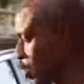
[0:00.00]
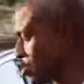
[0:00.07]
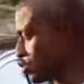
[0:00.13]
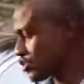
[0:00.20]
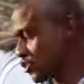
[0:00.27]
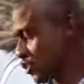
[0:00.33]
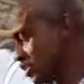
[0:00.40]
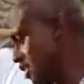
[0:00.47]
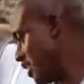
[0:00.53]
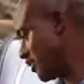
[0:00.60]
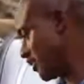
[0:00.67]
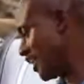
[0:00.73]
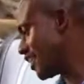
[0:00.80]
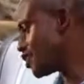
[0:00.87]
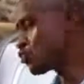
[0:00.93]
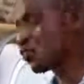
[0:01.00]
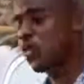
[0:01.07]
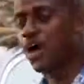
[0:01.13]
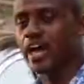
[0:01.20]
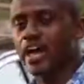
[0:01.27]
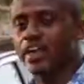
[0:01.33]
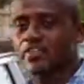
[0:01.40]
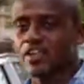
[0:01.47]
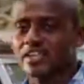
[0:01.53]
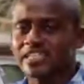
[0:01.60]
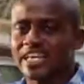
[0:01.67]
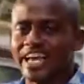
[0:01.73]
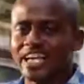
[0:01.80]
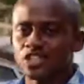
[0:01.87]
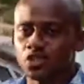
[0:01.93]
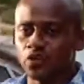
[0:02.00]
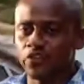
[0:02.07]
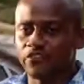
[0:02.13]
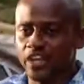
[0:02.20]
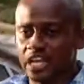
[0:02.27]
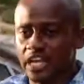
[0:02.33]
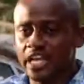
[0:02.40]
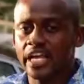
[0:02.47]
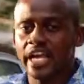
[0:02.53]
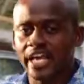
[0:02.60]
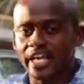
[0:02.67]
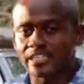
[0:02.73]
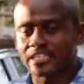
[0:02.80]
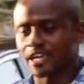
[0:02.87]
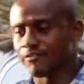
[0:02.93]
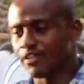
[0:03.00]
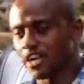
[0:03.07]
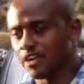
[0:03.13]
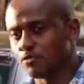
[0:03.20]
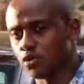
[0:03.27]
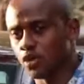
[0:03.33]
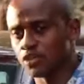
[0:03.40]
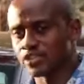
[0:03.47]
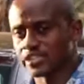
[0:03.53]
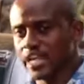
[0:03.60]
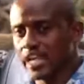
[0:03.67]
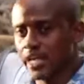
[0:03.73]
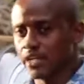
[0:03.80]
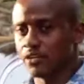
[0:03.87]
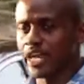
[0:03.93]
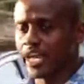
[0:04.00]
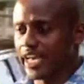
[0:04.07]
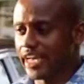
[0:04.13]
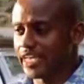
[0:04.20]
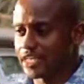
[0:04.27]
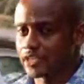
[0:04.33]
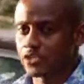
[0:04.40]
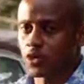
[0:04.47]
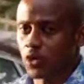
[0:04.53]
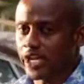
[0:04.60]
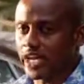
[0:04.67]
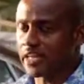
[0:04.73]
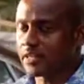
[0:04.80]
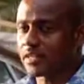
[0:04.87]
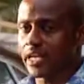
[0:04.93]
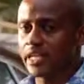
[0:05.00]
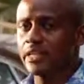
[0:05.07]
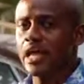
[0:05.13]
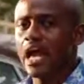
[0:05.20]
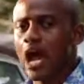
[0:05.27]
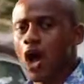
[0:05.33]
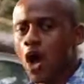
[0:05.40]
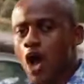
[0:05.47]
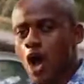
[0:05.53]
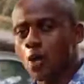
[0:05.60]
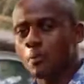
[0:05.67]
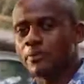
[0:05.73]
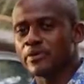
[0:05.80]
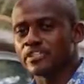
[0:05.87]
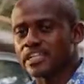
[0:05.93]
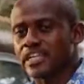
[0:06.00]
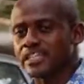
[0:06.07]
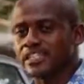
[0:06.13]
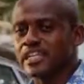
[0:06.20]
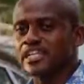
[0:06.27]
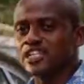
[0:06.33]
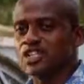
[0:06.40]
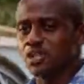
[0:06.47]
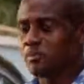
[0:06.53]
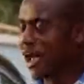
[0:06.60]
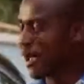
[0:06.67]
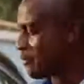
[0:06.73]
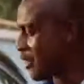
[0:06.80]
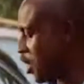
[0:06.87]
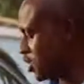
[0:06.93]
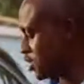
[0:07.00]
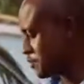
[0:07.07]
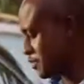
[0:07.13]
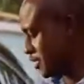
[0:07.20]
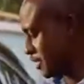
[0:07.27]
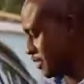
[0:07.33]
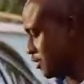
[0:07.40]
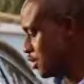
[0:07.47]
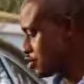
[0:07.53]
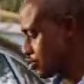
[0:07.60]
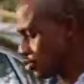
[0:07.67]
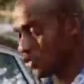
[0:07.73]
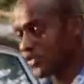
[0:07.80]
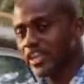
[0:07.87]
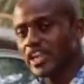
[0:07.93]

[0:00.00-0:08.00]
Consult. That is where this SUV is available on sale. It is located opposite Jemima Hospital. So